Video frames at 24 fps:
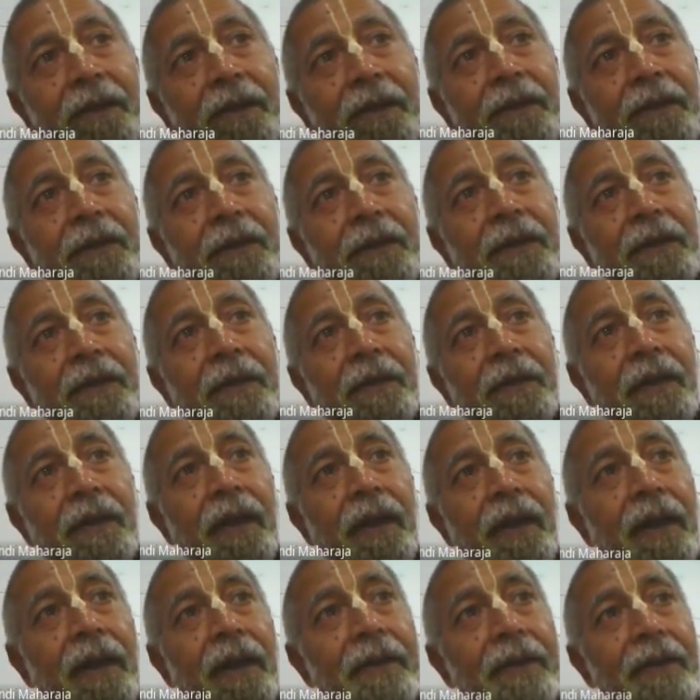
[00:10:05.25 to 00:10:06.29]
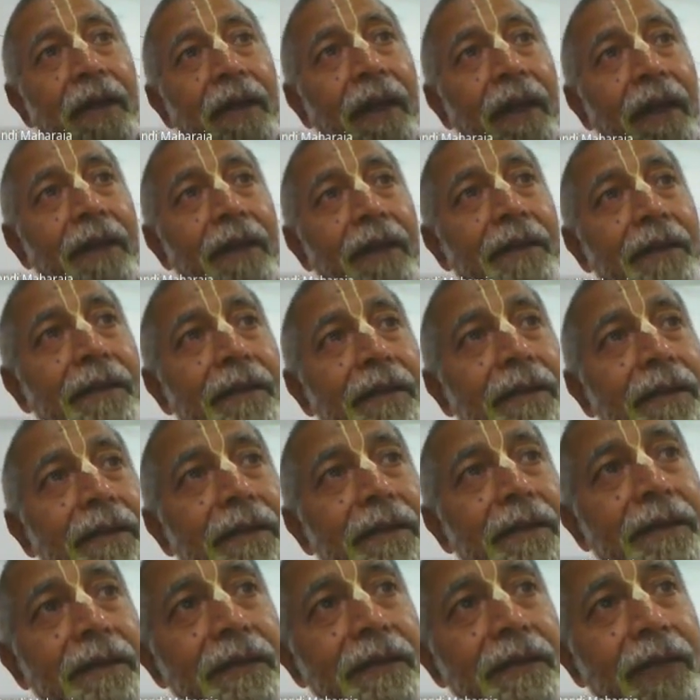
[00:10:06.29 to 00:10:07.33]
And then, third,
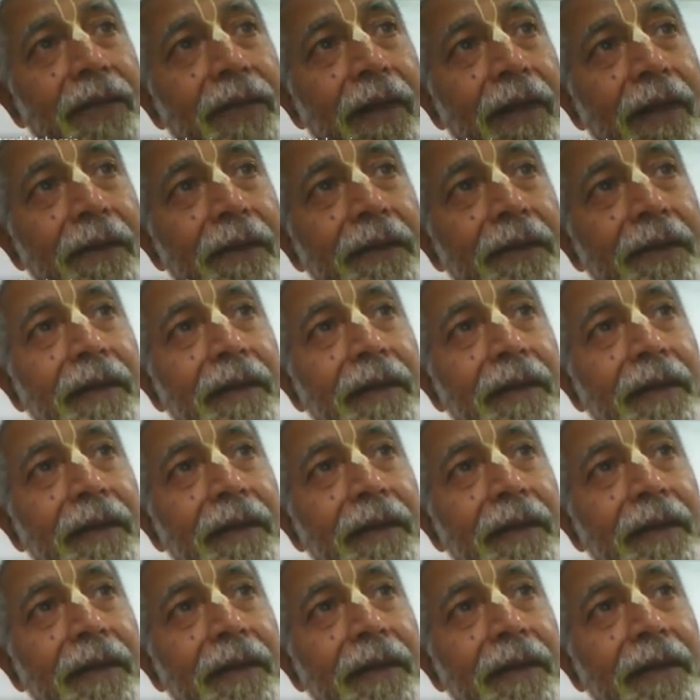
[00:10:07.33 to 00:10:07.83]
he never comes